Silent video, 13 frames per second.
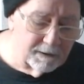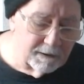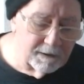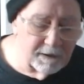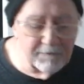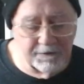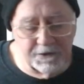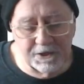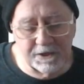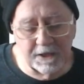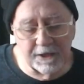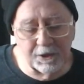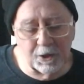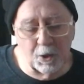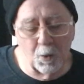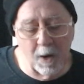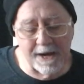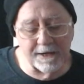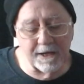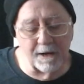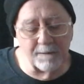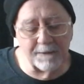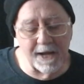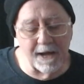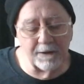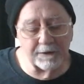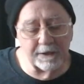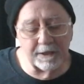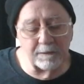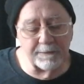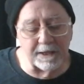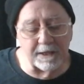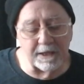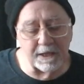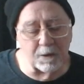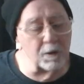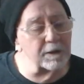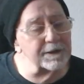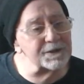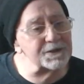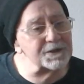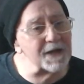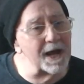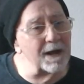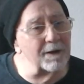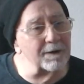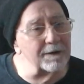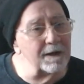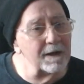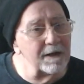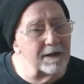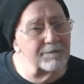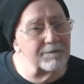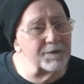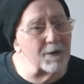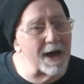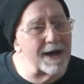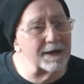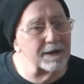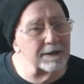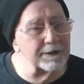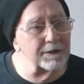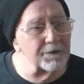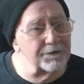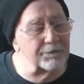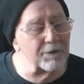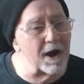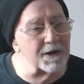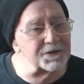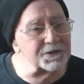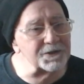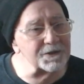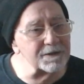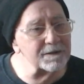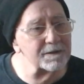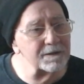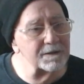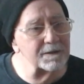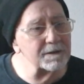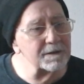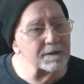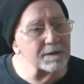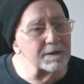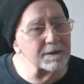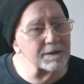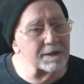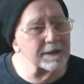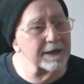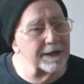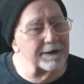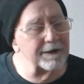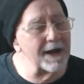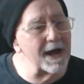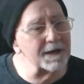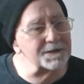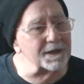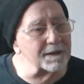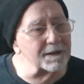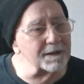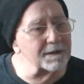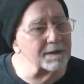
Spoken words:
And if you just let the weight come down, it'll be equal in sound. If you add a little thrust, you can get an accent.